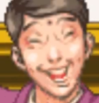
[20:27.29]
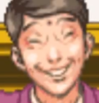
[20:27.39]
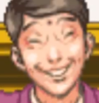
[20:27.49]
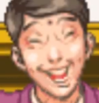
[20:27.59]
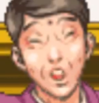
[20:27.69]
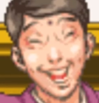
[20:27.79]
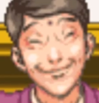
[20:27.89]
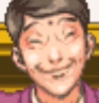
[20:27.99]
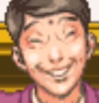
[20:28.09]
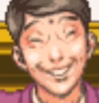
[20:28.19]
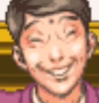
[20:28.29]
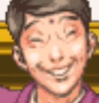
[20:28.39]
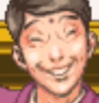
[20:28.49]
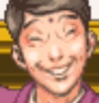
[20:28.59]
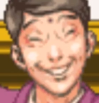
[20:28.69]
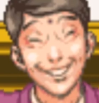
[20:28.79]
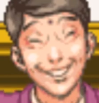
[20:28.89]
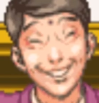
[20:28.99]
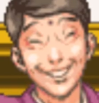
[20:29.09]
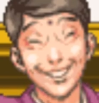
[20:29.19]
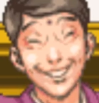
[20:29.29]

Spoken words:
However, the phone at her apartment wasn't working.